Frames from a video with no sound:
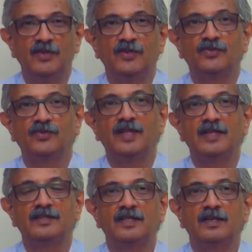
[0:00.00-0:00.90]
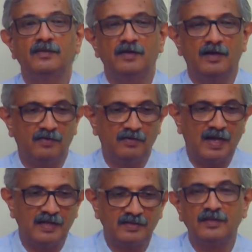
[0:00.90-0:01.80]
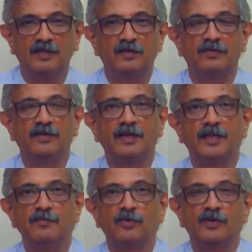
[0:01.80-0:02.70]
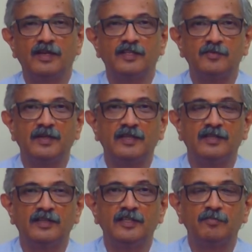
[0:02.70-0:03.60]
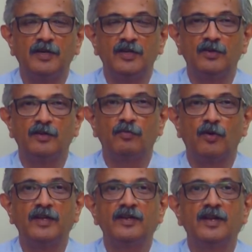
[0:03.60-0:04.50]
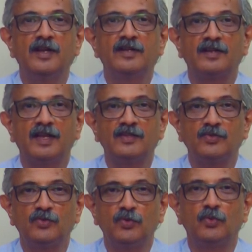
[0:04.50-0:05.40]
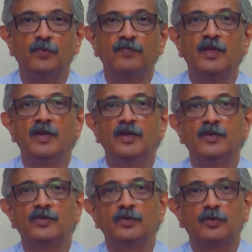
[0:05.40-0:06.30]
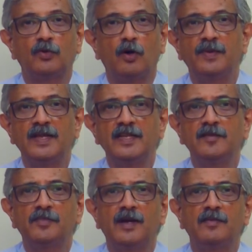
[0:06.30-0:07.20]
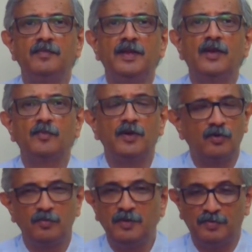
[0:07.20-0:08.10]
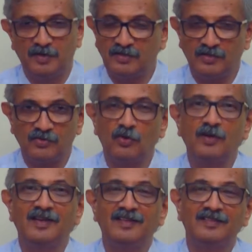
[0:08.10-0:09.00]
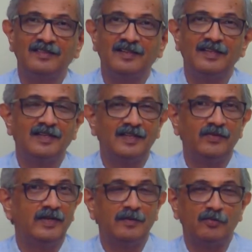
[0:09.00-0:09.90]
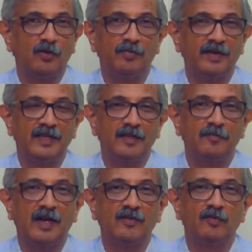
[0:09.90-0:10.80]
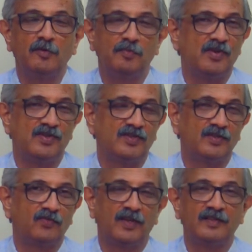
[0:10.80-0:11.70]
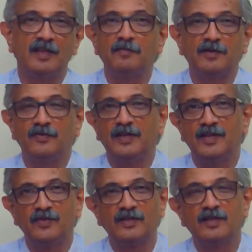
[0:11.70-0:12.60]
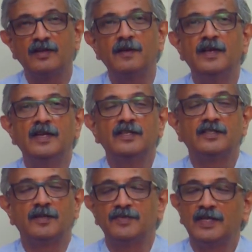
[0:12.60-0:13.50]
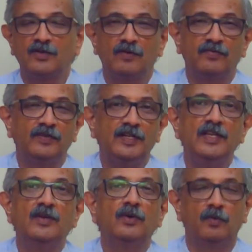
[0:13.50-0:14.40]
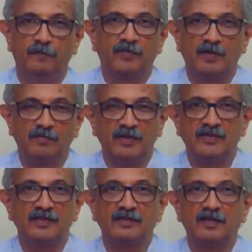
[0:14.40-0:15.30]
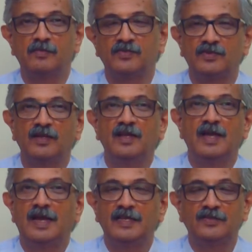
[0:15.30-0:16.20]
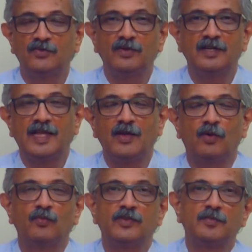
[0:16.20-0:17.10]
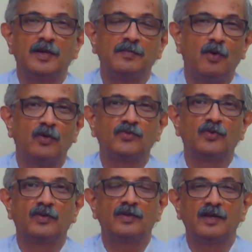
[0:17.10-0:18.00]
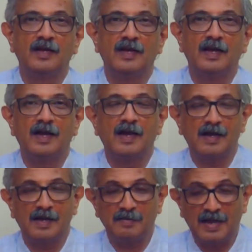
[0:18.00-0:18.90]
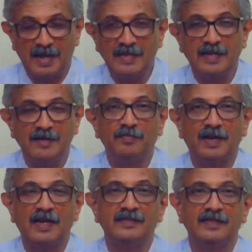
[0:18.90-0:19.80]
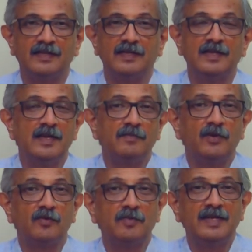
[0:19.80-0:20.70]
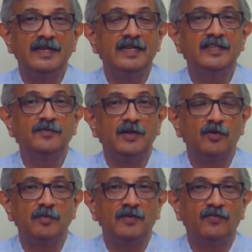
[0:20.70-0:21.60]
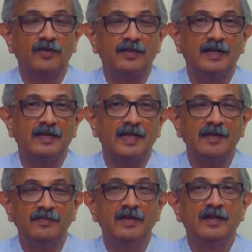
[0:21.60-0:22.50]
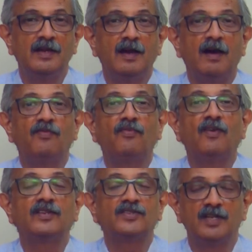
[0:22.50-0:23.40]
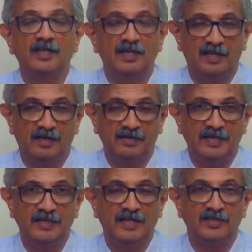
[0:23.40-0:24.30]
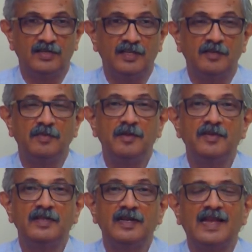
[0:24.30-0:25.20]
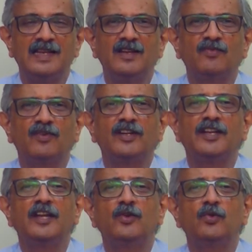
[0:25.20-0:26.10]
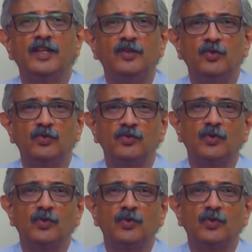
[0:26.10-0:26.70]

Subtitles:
So that's the last important aspect that this particular point tries to do. So top ranking brand may or may not be purchased. So not necessary that every time top ranking brand will be purchased. So for example, whenever the subject of DO purchase comes, it's not that I always buy Boss or high-end brands, because my needs may not be for that time a functional in nature. It may be that I need for a day-to-day use.